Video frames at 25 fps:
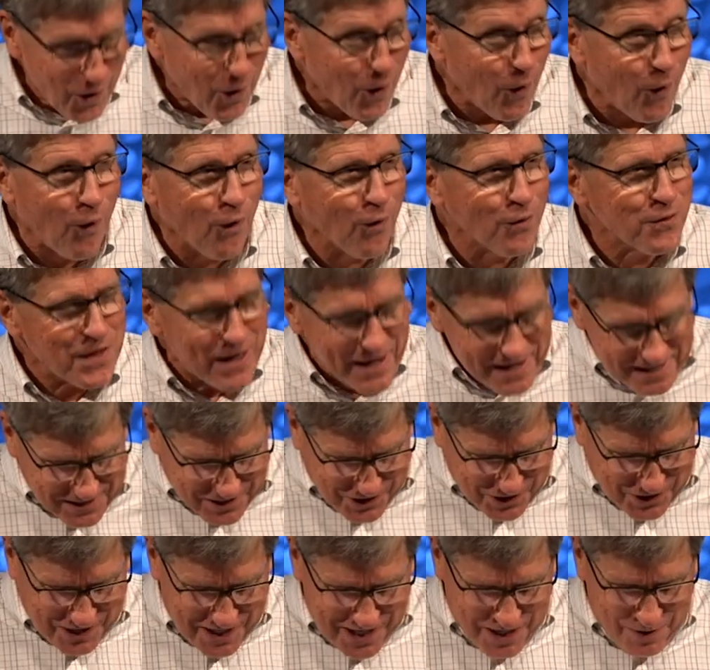All they
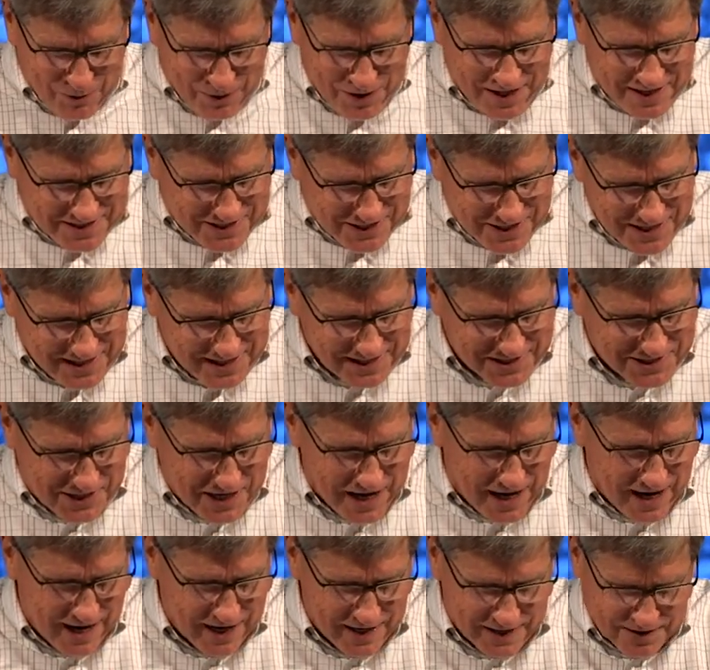see when they see this
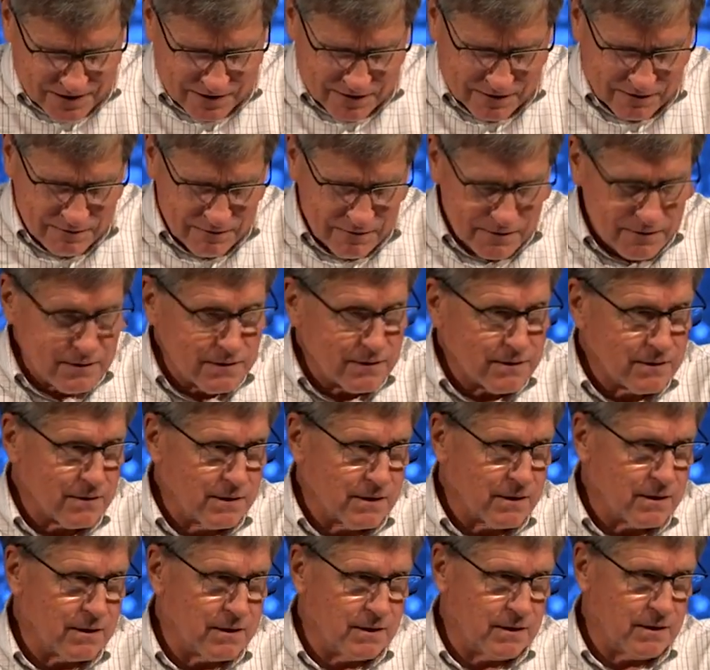guy is
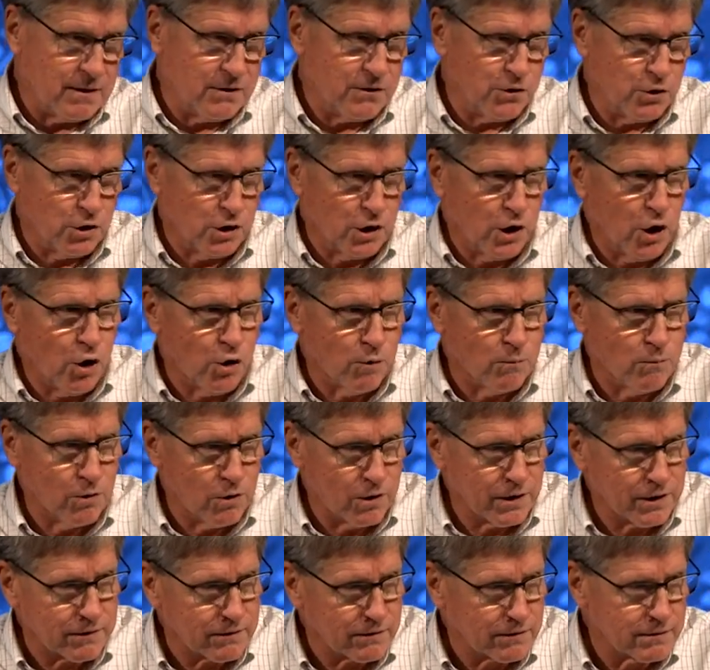you're a
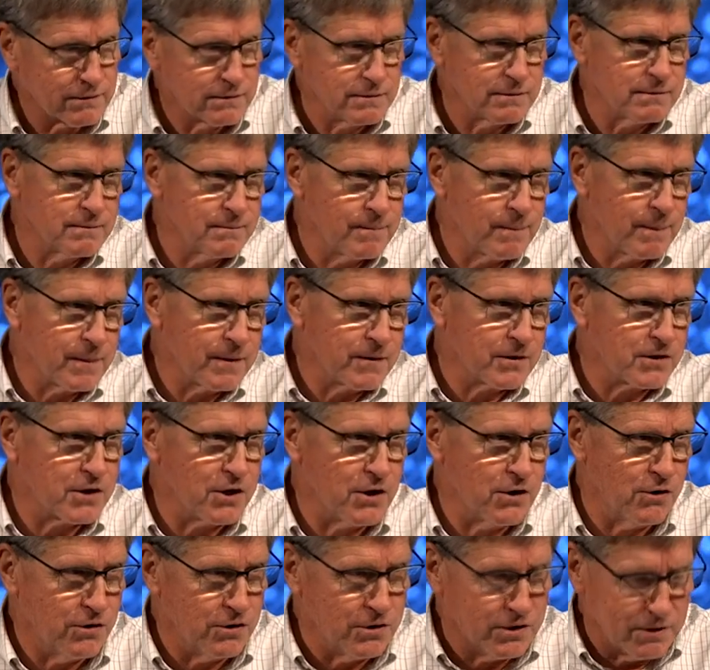lawbreaker,
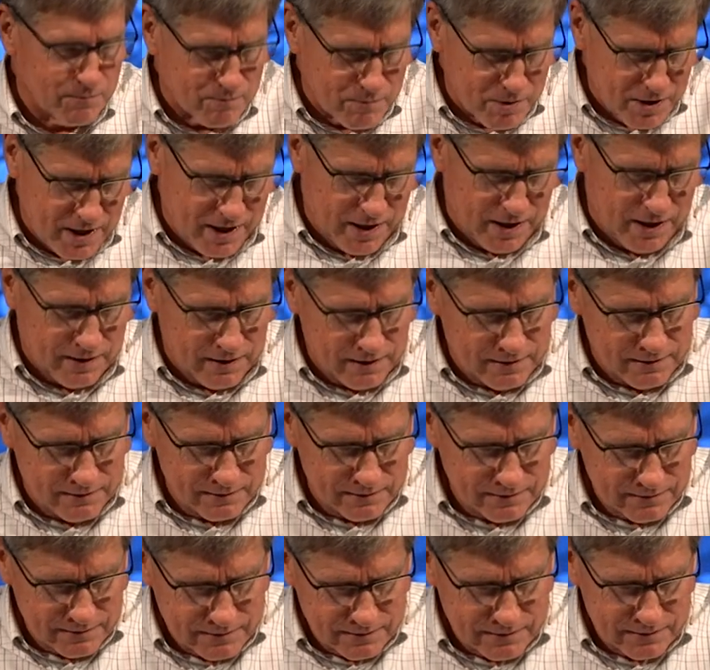carrying your bed.
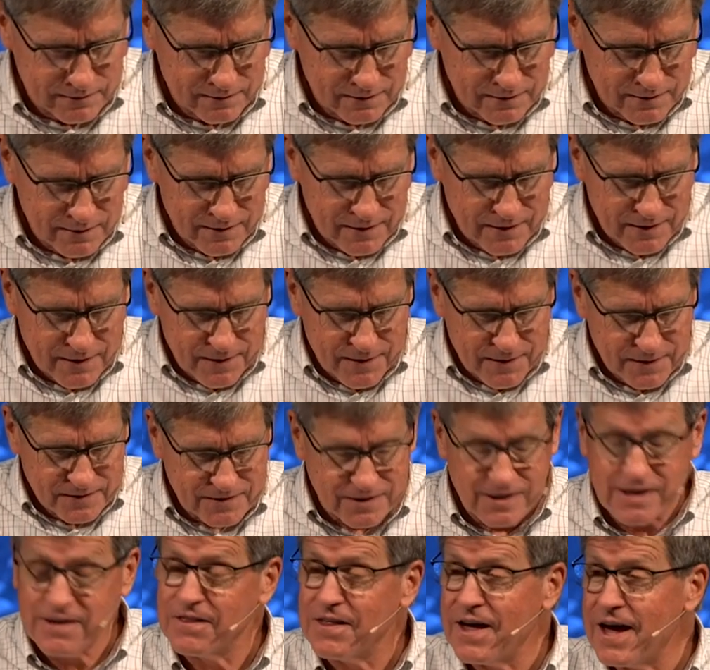
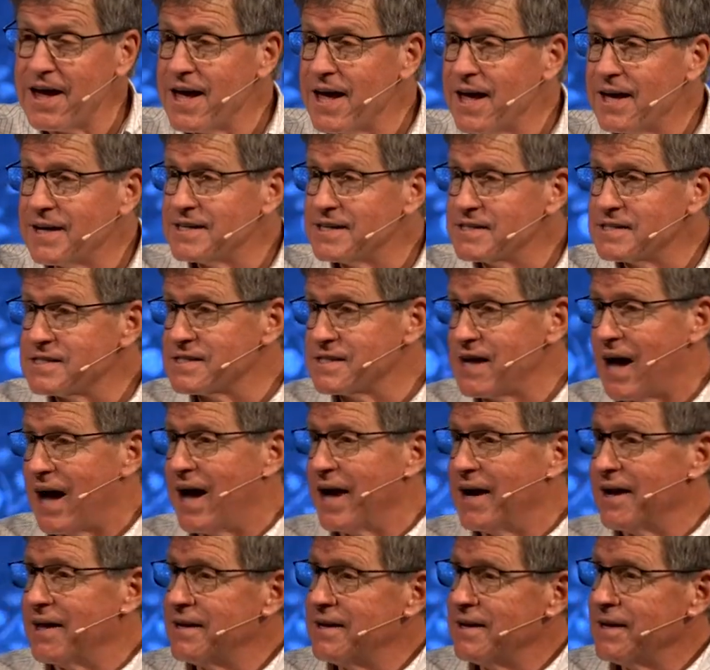See, they had
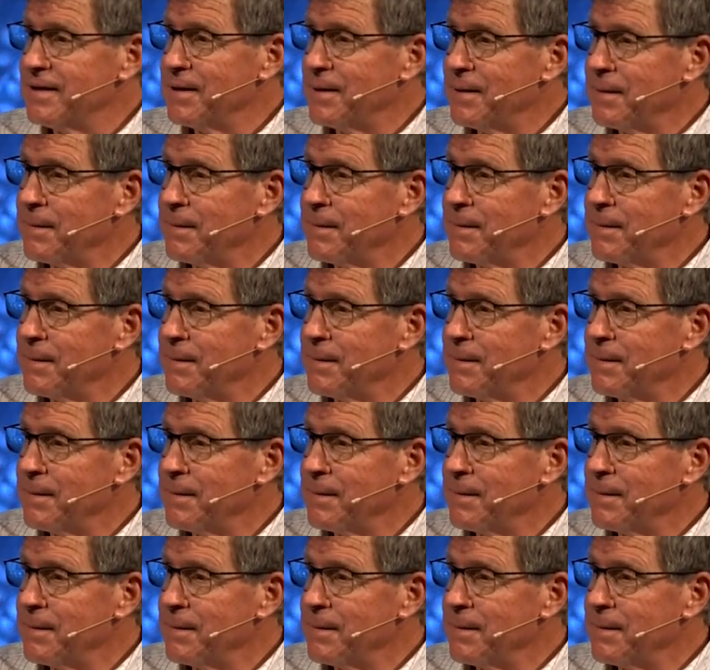decided